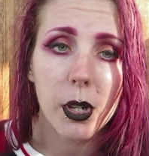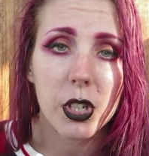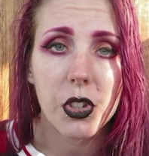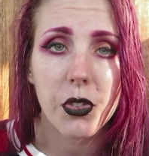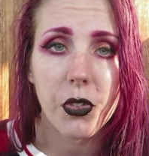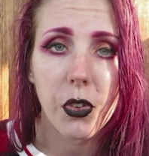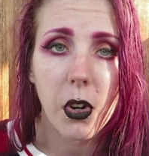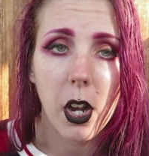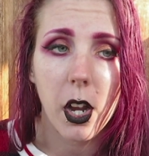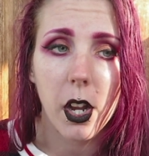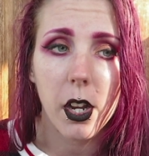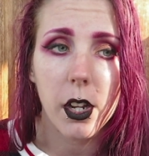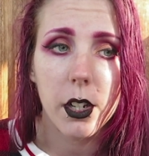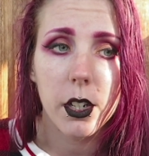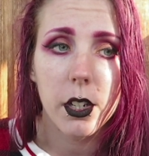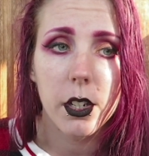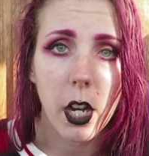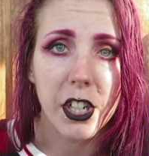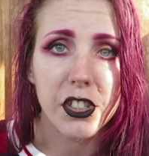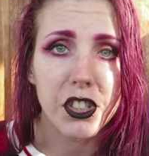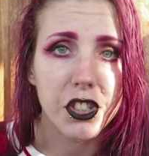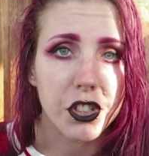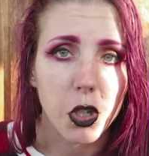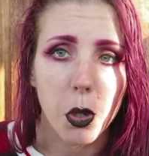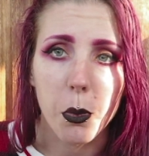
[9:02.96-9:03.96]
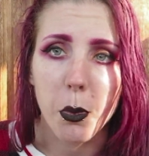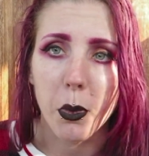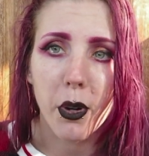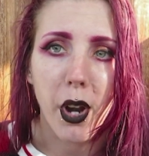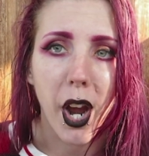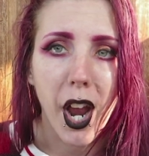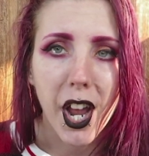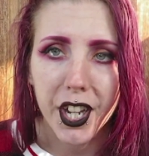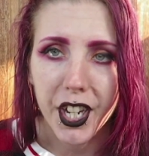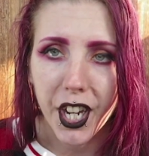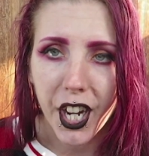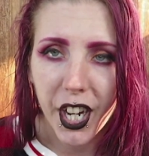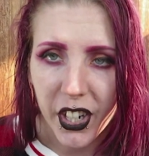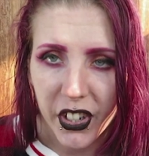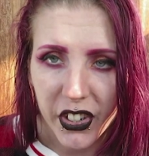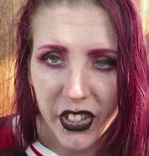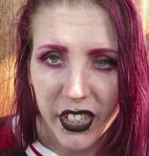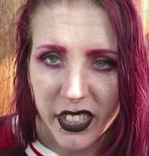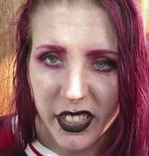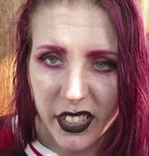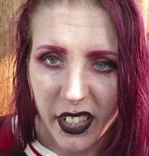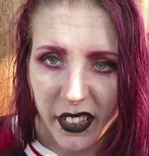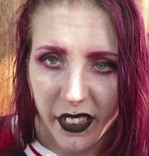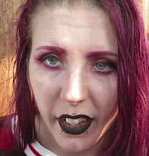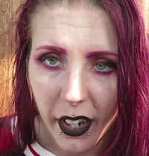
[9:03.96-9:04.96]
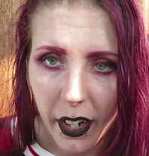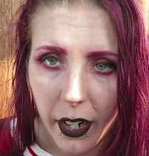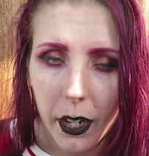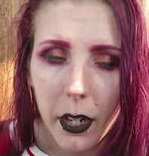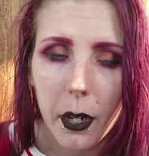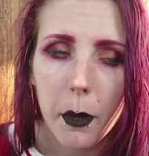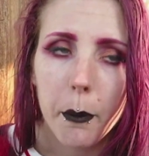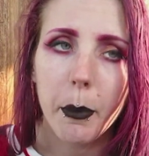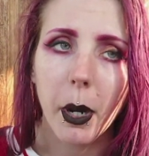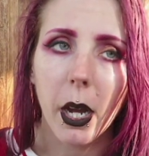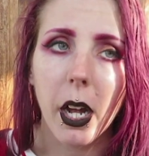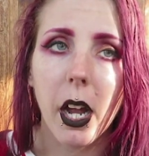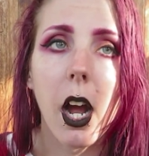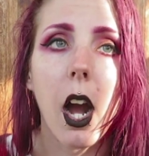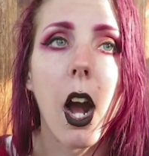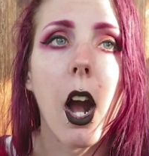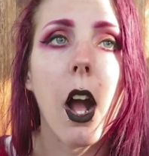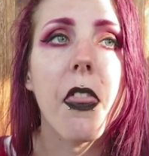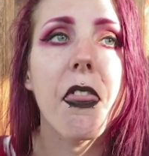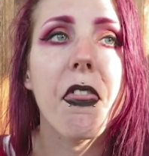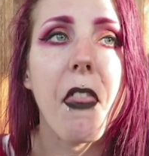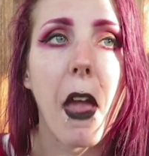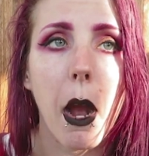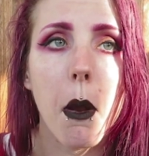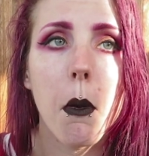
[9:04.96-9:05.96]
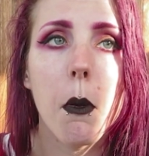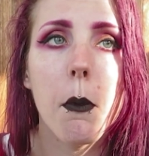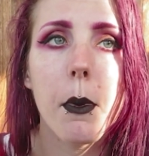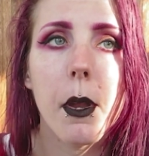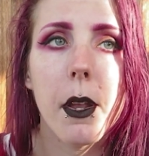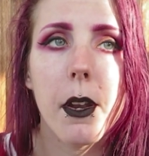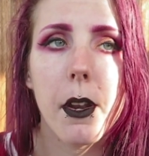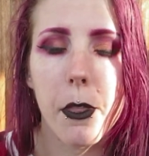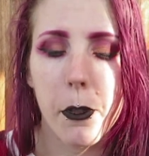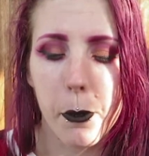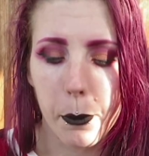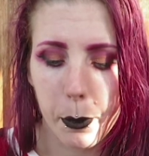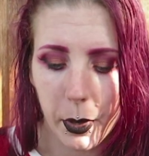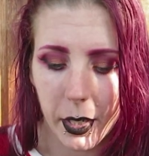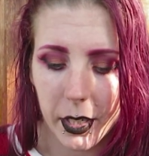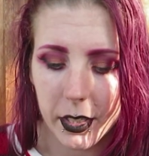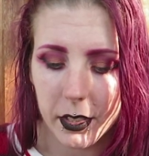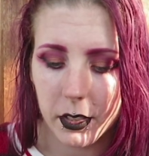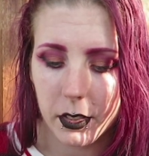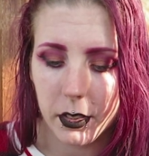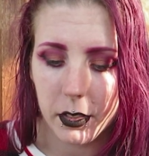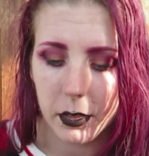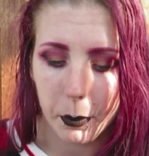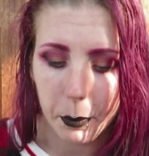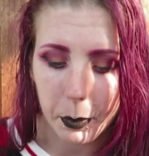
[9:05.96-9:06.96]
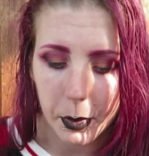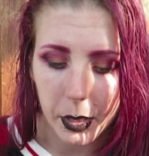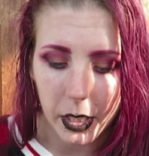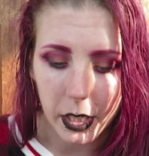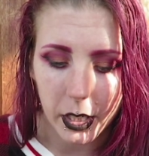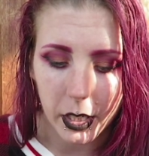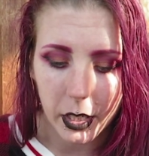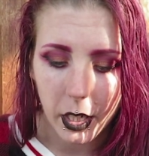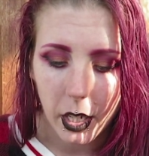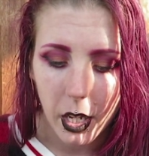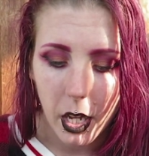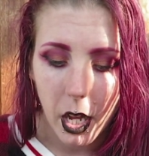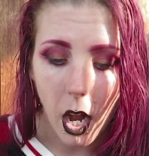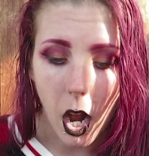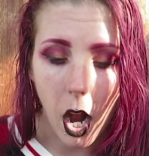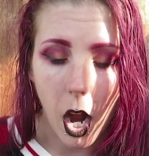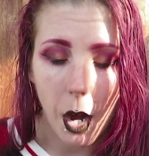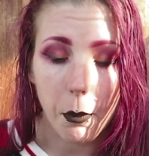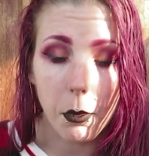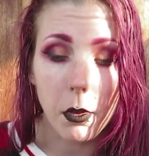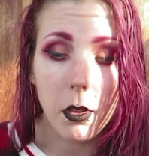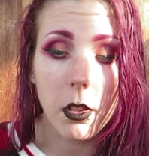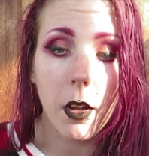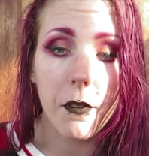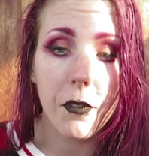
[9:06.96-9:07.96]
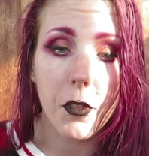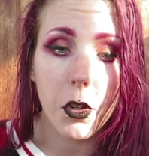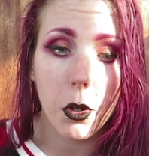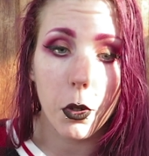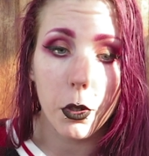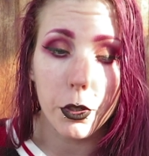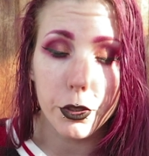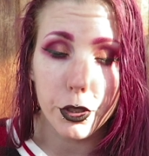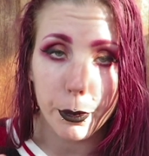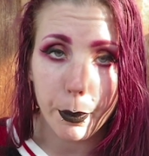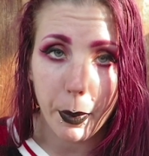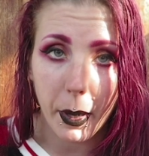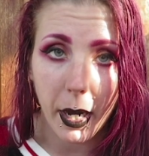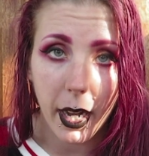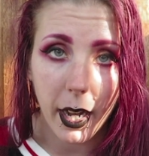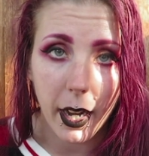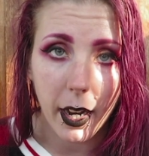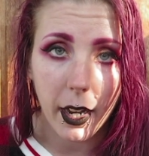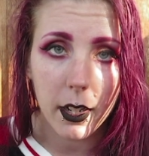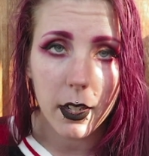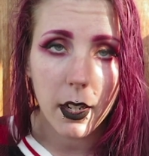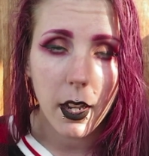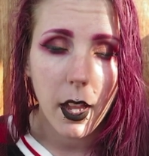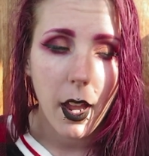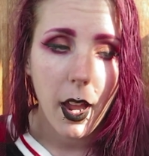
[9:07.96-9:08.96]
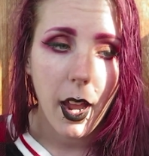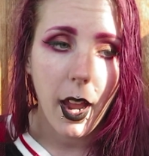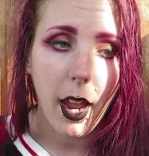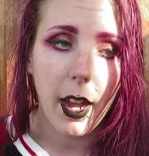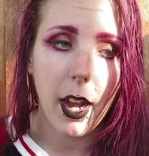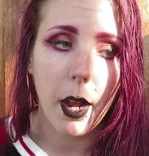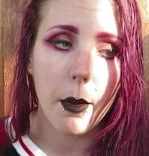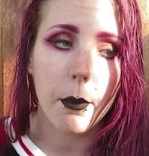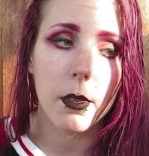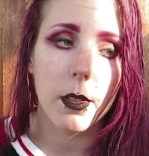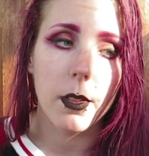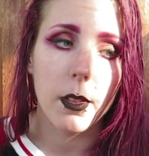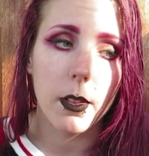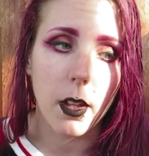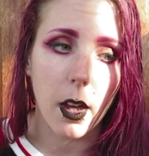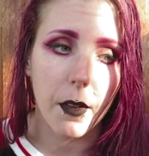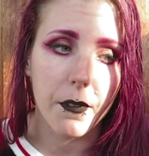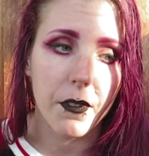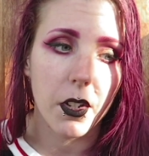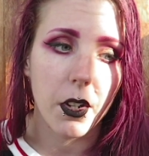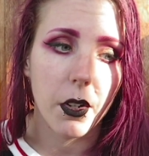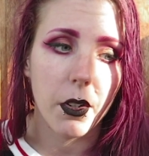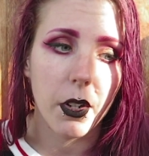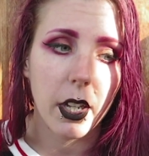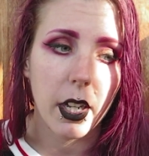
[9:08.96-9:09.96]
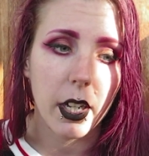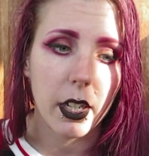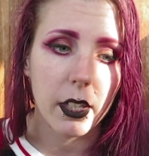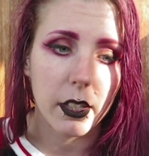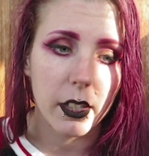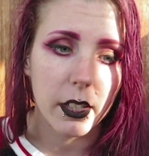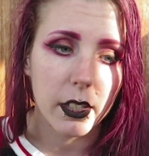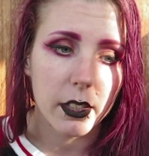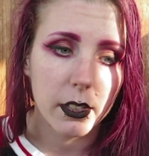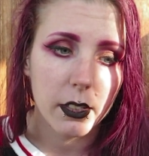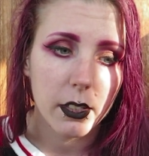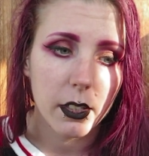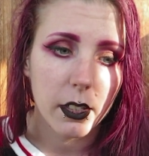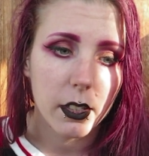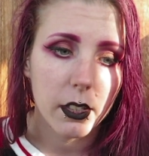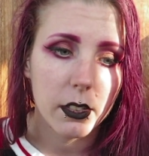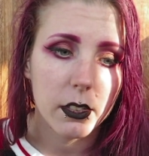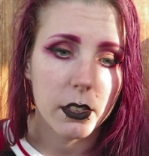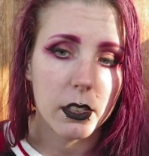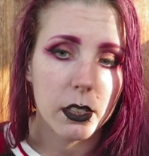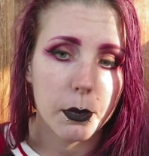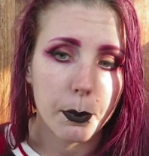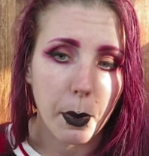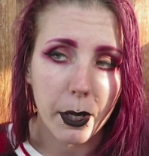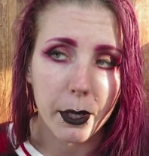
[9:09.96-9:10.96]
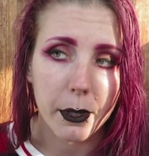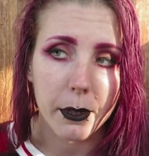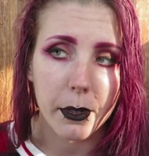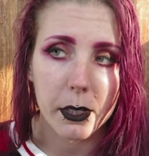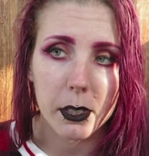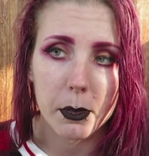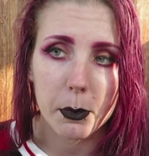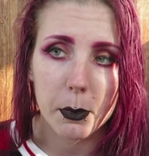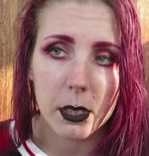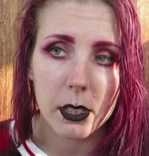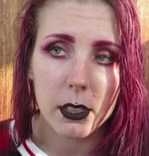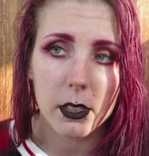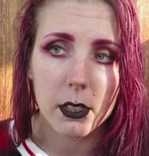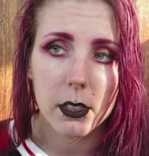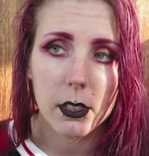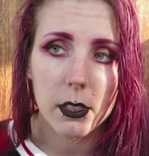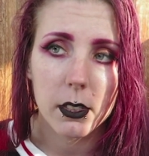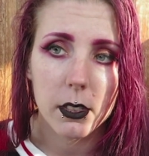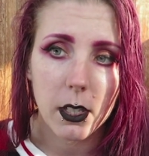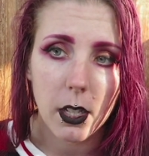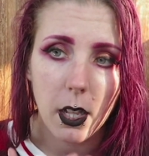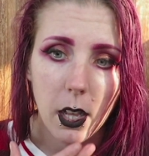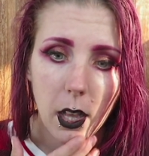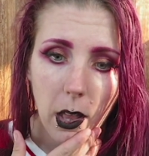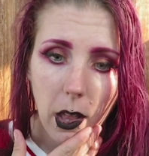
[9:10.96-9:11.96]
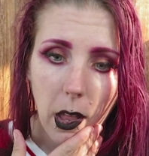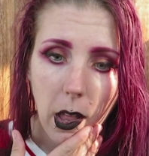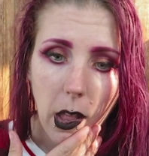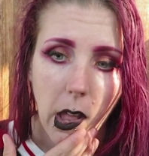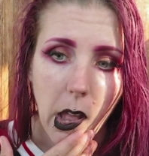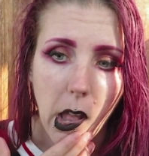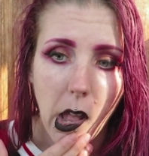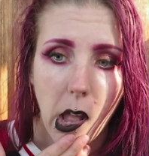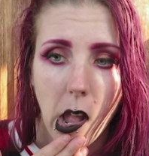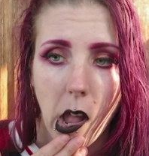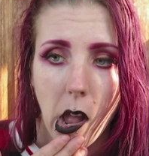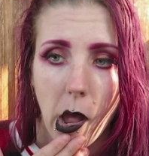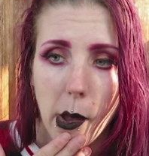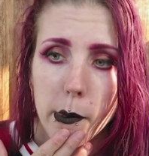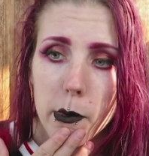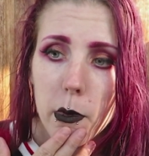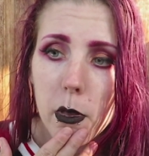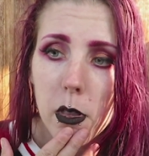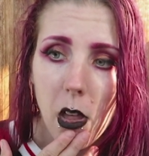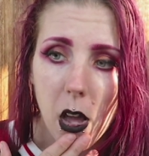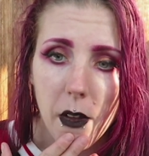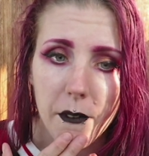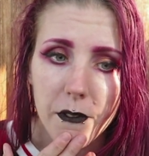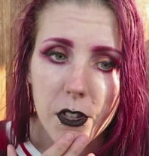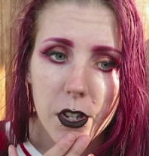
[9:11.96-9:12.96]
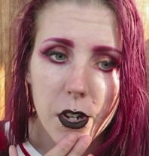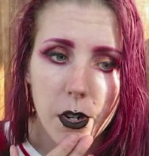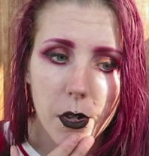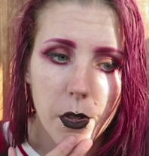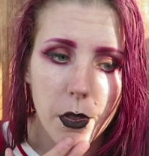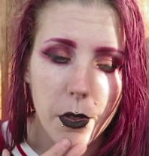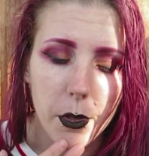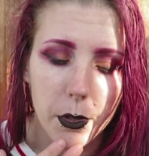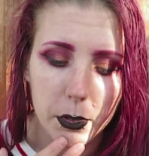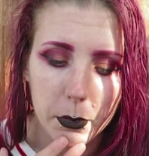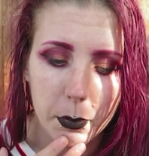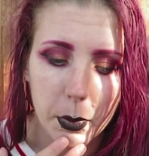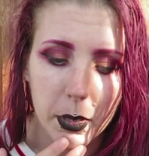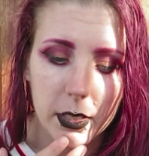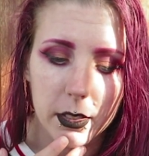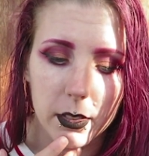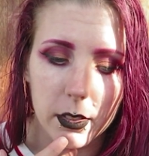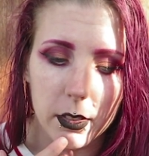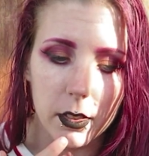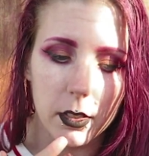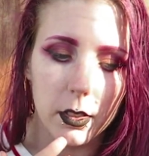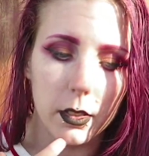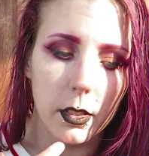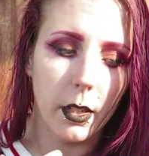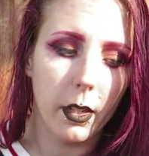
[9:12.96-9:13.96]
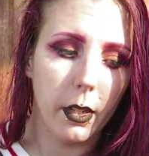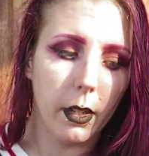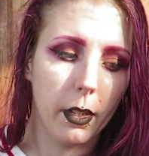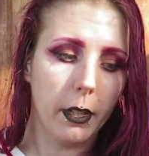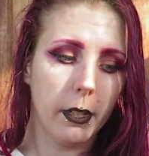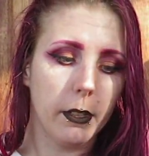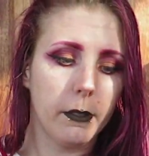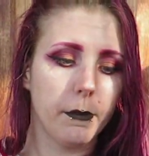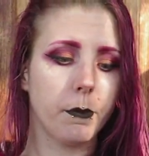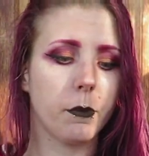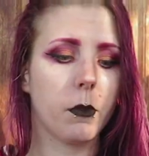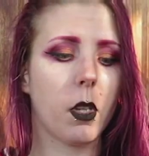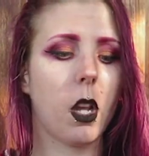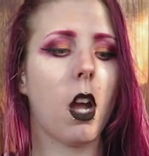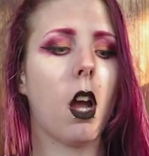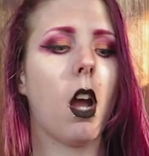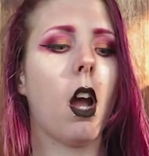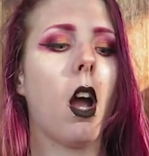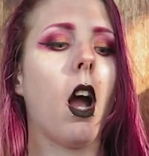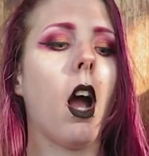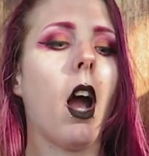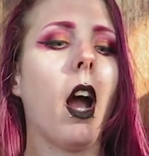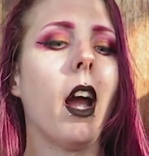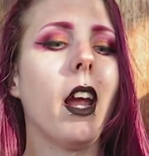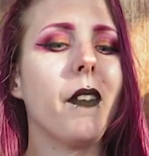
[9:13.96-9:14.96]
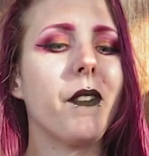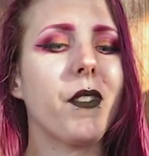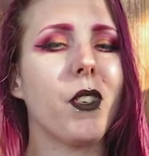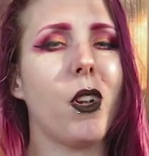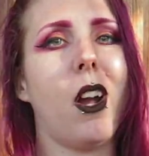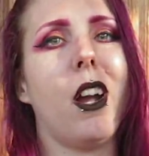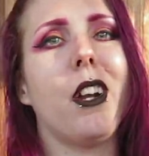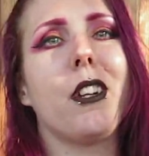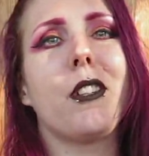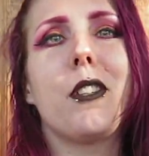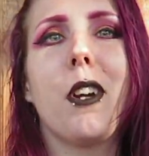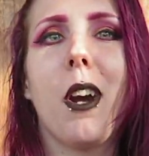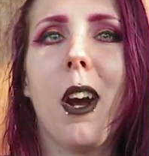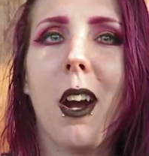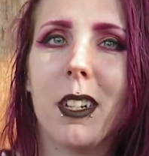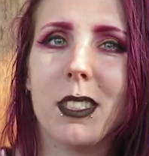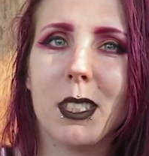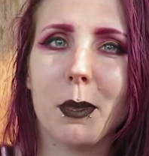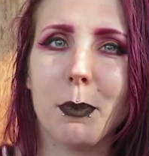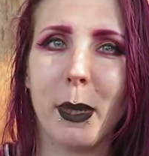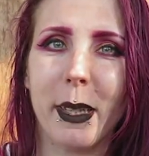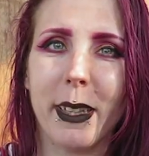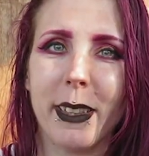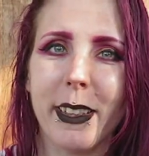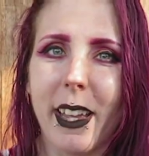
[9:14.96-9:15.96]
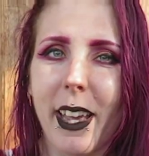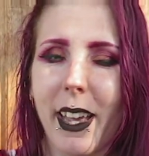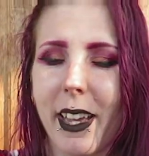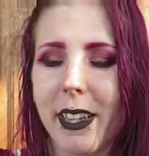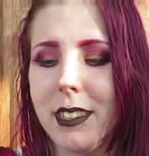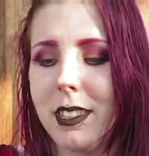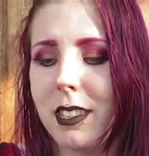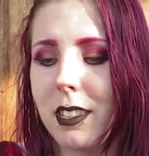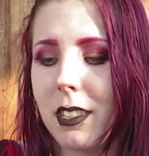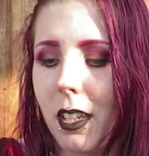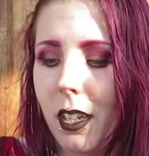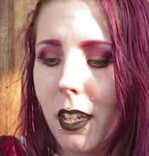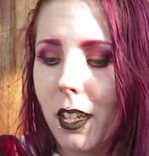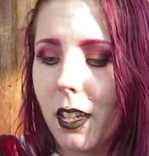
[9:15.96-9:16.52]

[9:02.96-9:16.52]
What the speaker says: much fun. I just hope Mariah Carey isn't there. But that would be another place to be. I would love to go to Japan, and I would love to go to England to spend Christmas. I would love to go to those places. I have to uncross my legs